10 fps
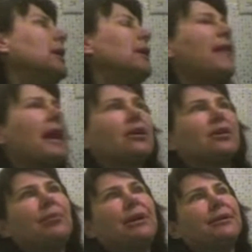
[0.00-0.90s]
That could
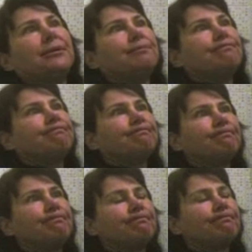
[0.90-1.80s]
have been,
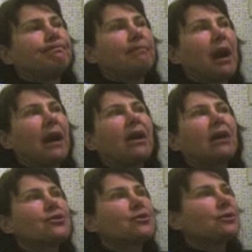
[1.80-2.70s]
I
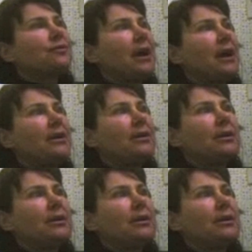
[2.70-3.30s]
got certified